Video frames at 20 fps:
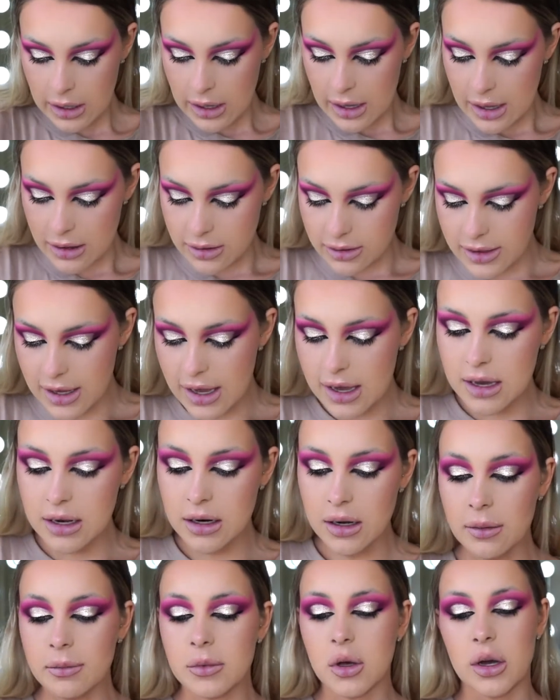And then
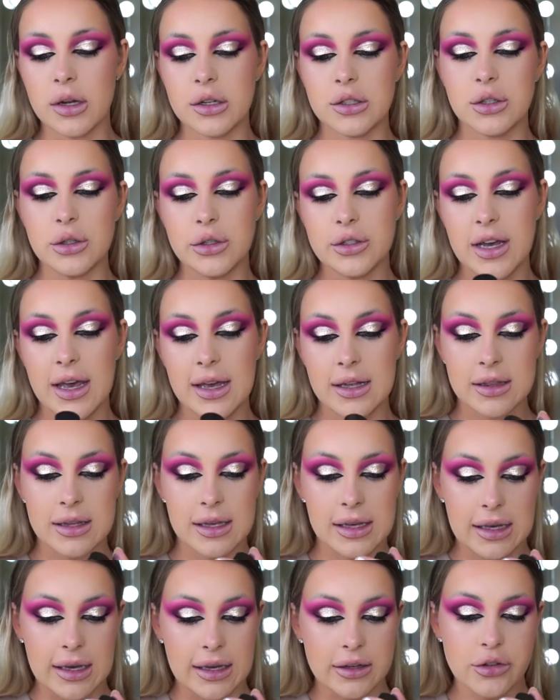I'm going to take
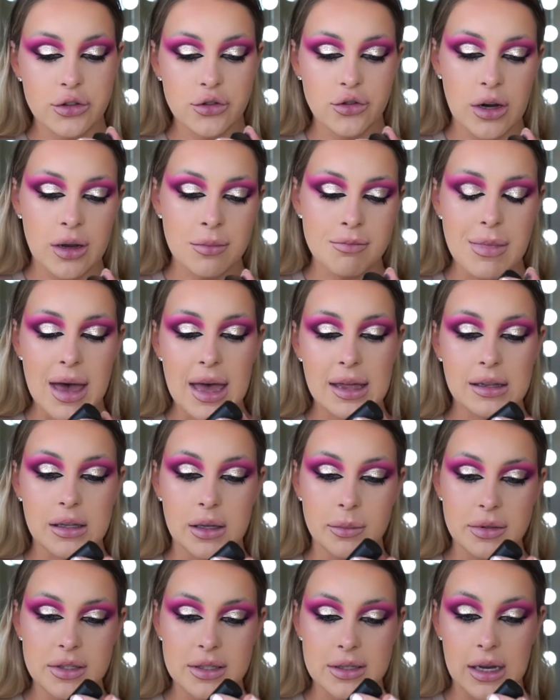the Extreme Matte
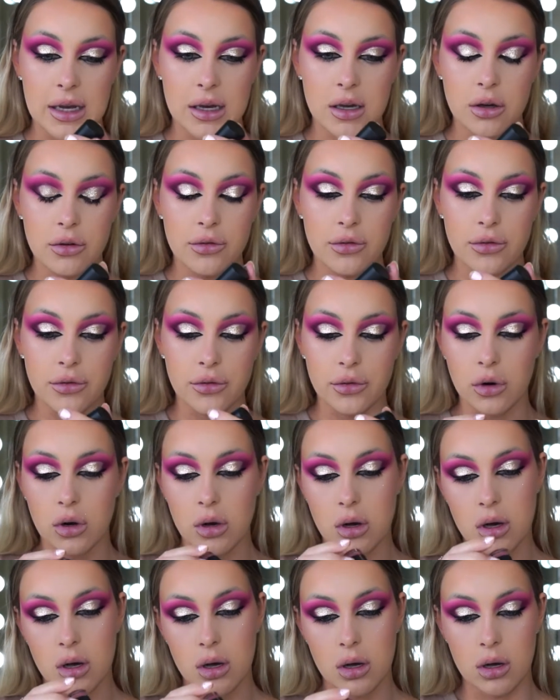Lipstick
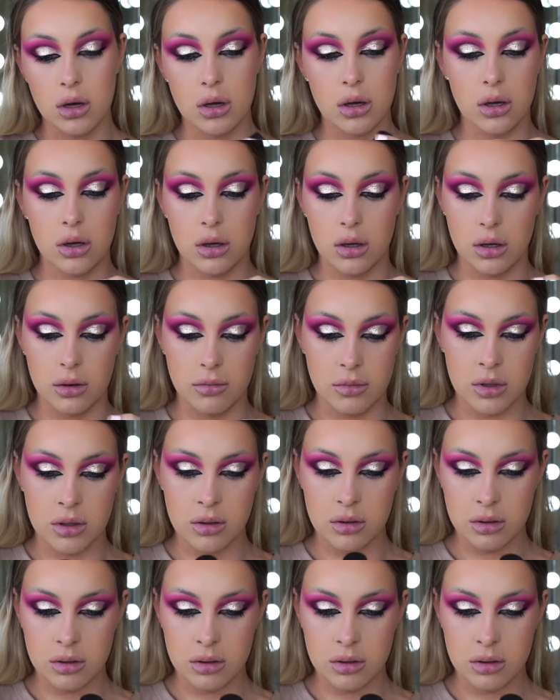from